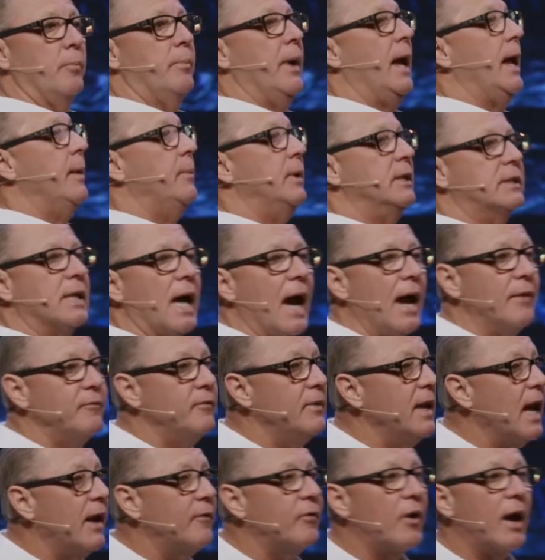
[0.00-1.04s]
babies. I've
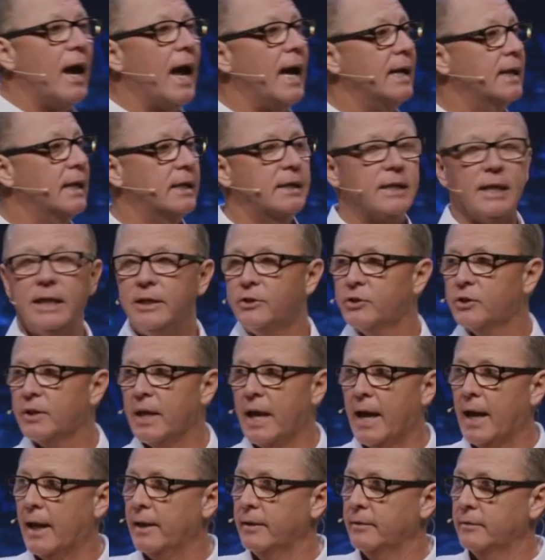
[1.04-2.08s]
never had to teach
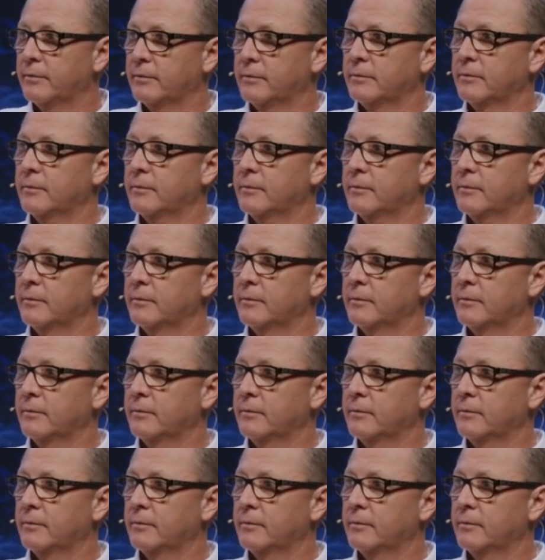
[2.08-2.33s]
that.